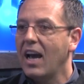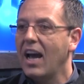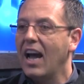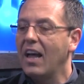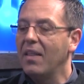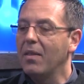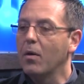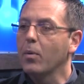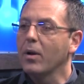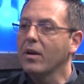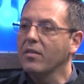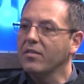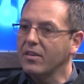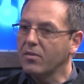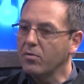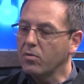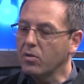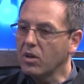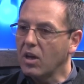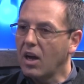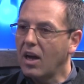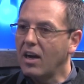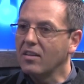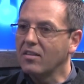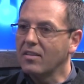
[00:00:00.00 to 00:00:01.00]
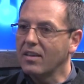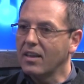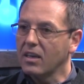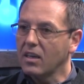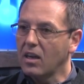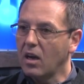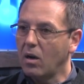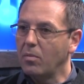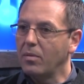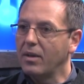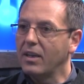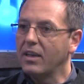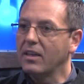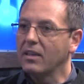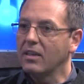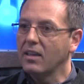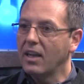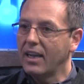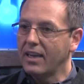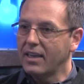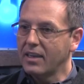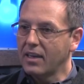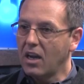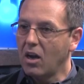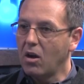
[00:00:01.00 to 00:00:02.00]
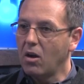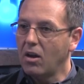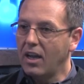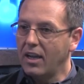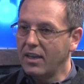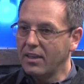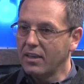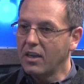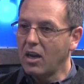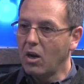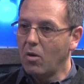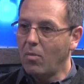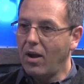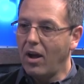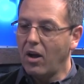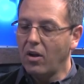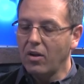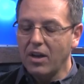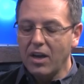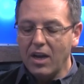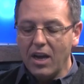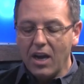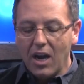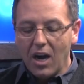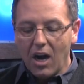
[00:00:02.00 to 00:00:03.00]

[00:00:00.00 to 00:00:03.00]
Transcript: And then we have different guides that come in and come out.